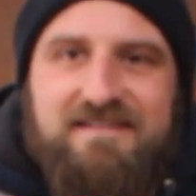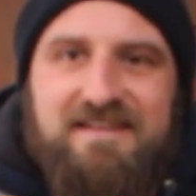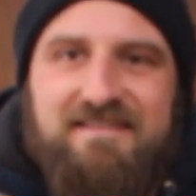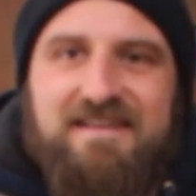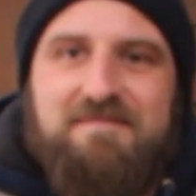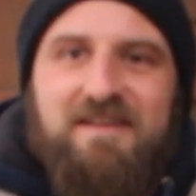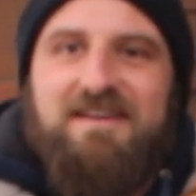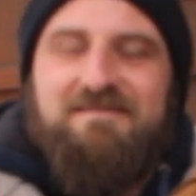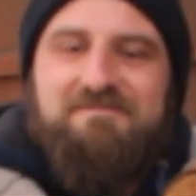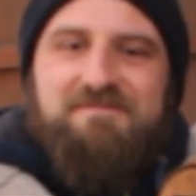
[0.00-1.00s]
It just
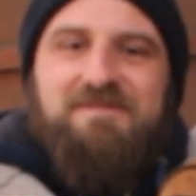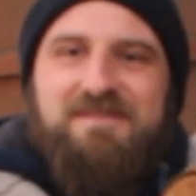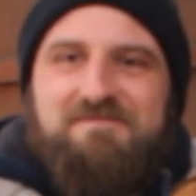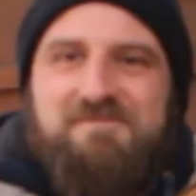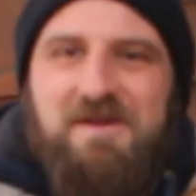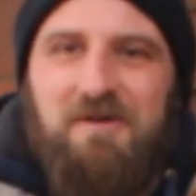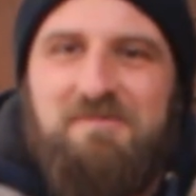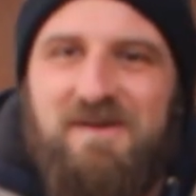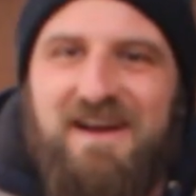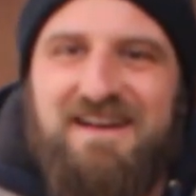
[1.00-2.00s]
seems like
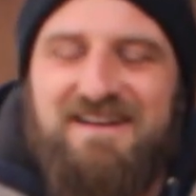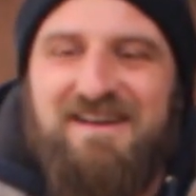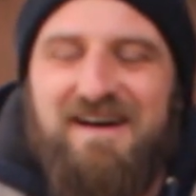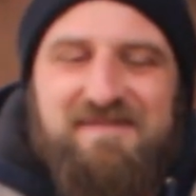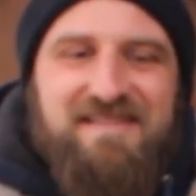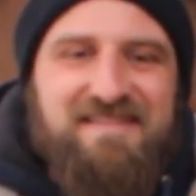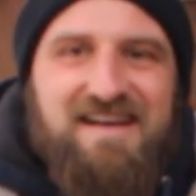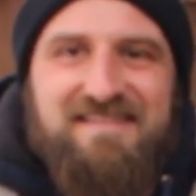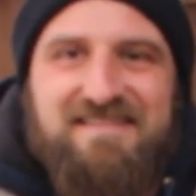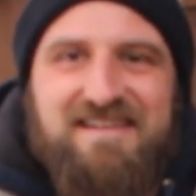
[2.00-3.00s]
no-brainer
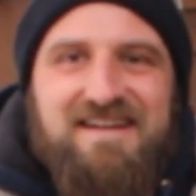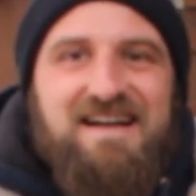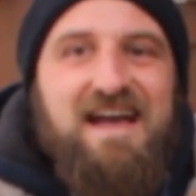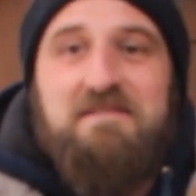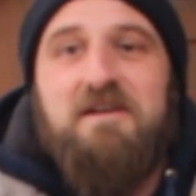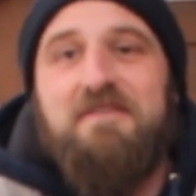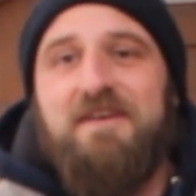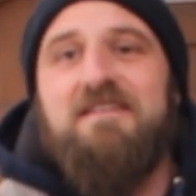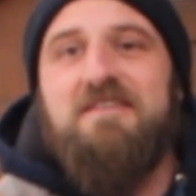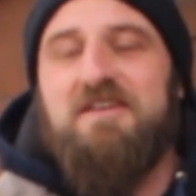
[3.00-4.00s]
common sense.
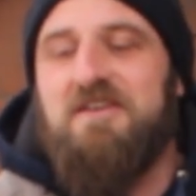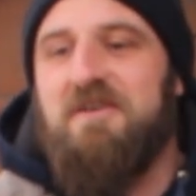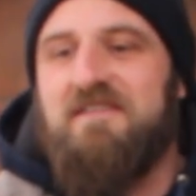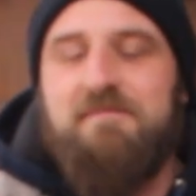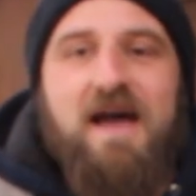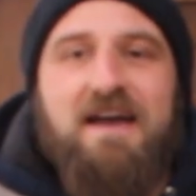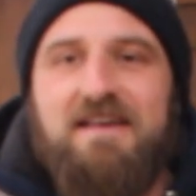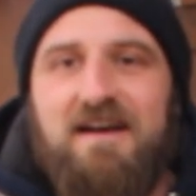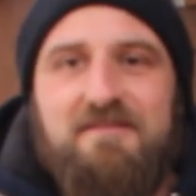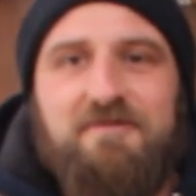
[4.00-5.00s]
And there are things you can do as
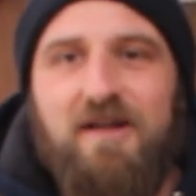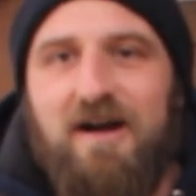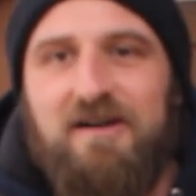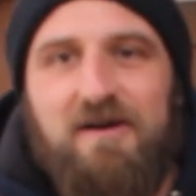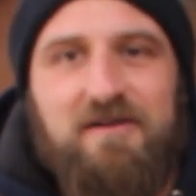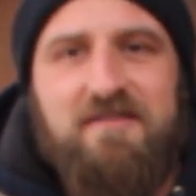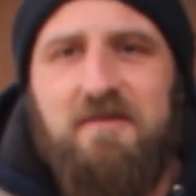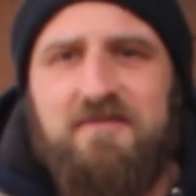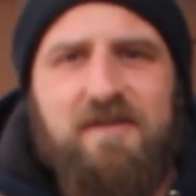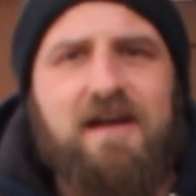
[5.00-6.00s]
a backyard flock
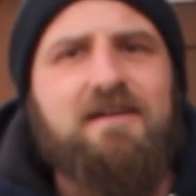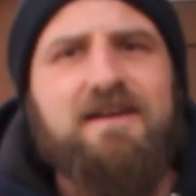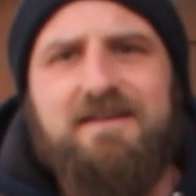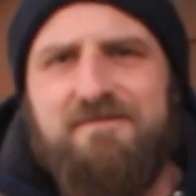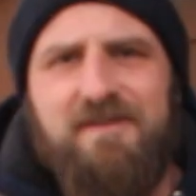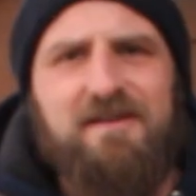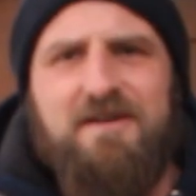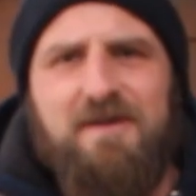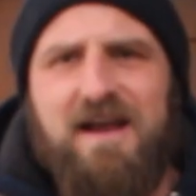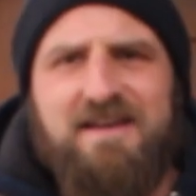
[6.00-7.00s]
owner too. It's very,
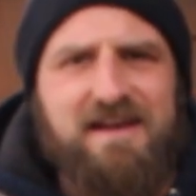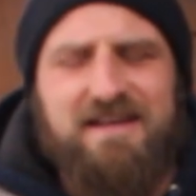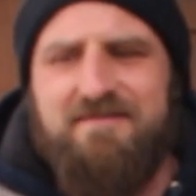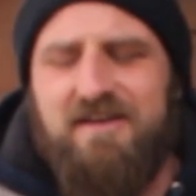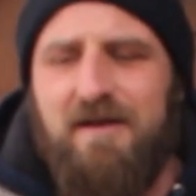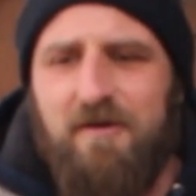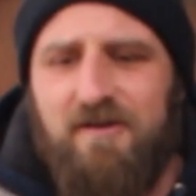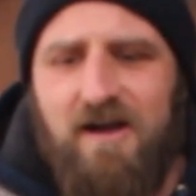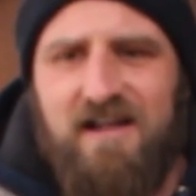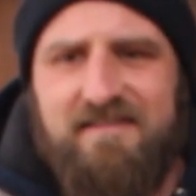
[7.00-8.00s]
very rare you're going to
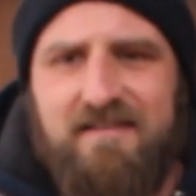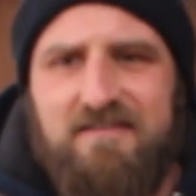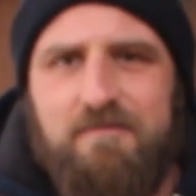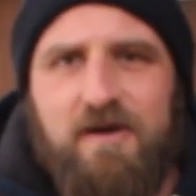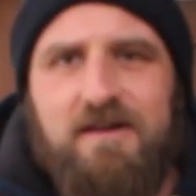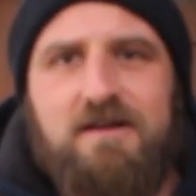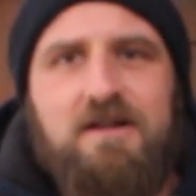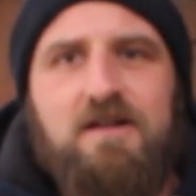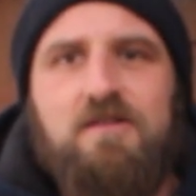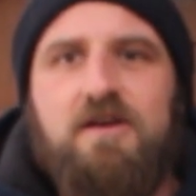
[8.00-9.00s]
even come across this,
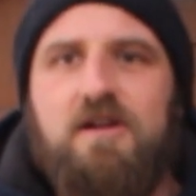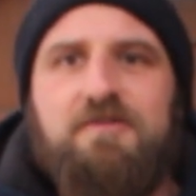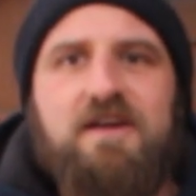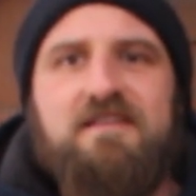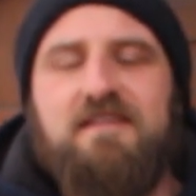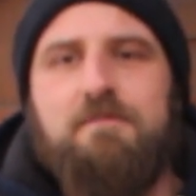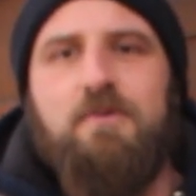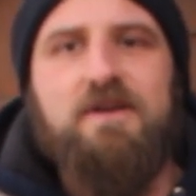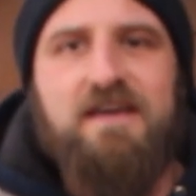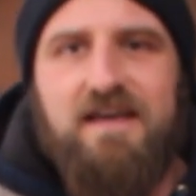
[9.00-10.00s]
but little
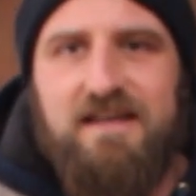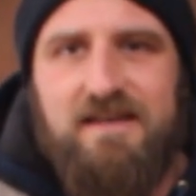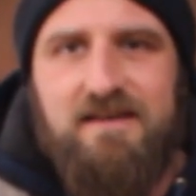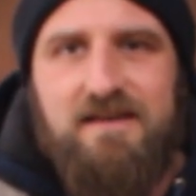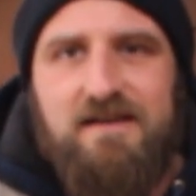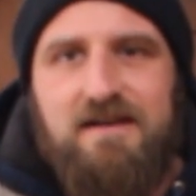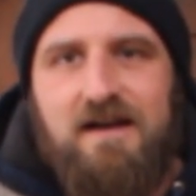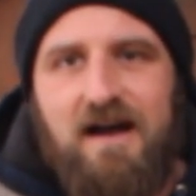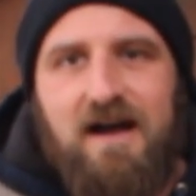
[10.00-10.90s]
things like putting in